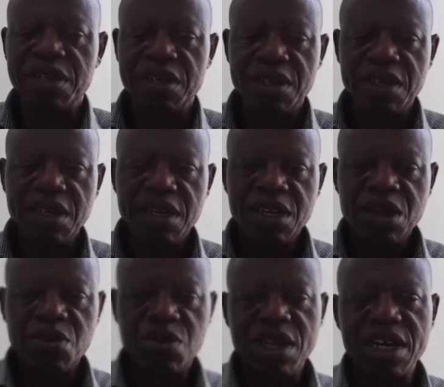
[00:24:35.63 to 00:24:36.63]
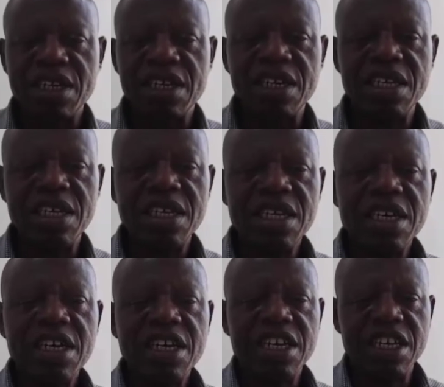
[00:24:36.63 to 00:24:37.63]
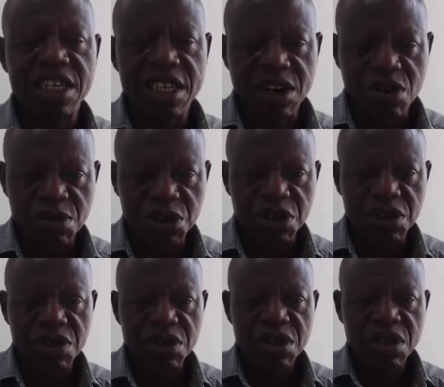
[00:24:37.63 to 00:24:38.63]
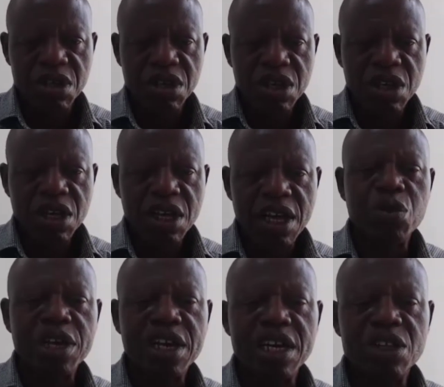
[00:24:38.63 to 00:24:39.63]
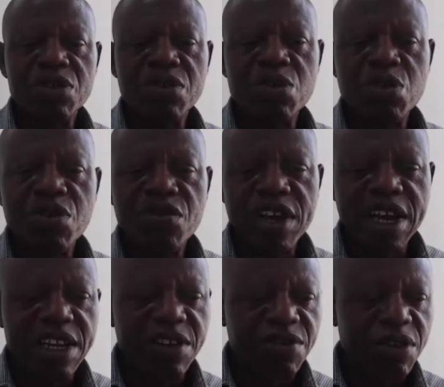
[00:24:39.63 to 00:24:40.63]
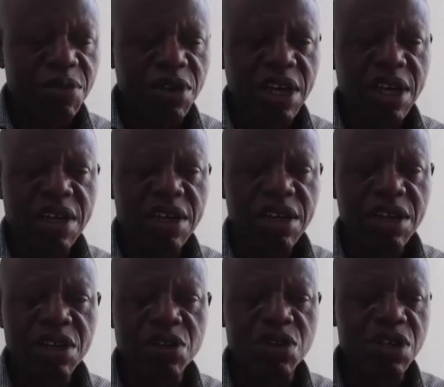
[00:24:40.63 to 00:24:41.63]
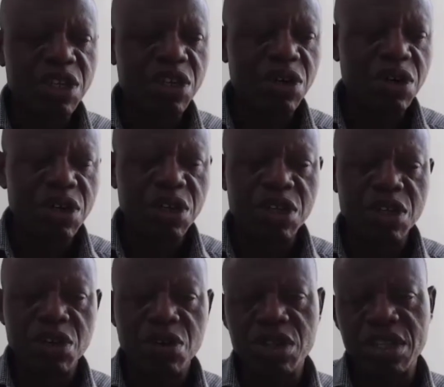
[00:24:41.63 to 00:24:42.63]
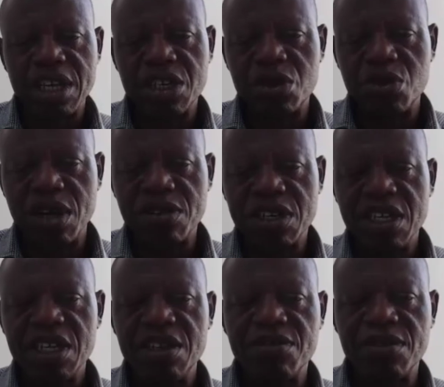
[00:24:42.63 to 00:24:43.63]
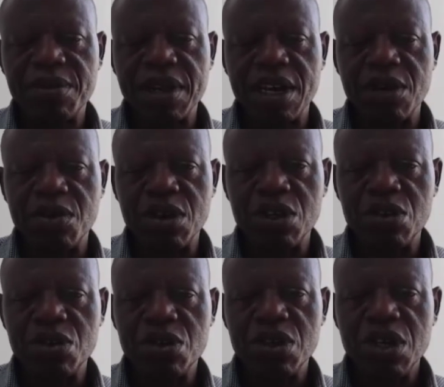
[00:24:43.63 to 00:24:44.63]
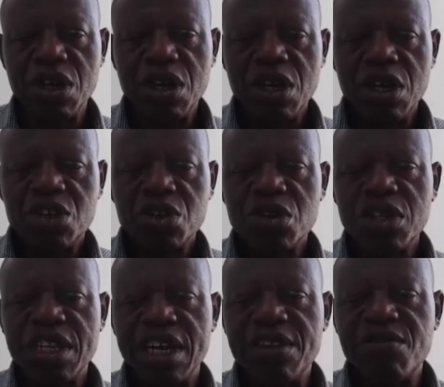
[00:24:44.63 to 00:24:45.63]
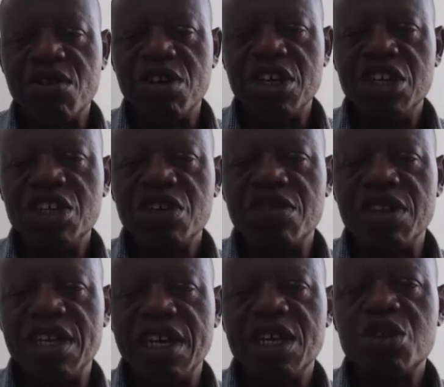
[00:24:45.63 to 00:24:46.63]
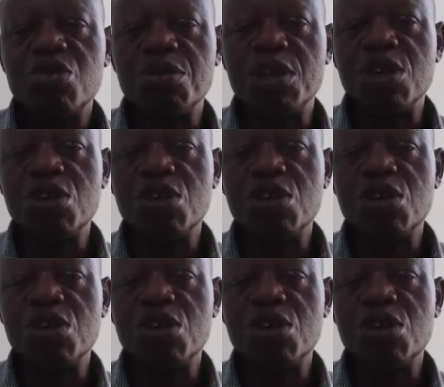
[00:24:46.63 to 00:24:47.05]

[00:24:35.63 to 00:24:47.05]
basis without any interruption. We can go via the formula. You see in your test, you have seen the formula that you can use, such that for each of the years, we may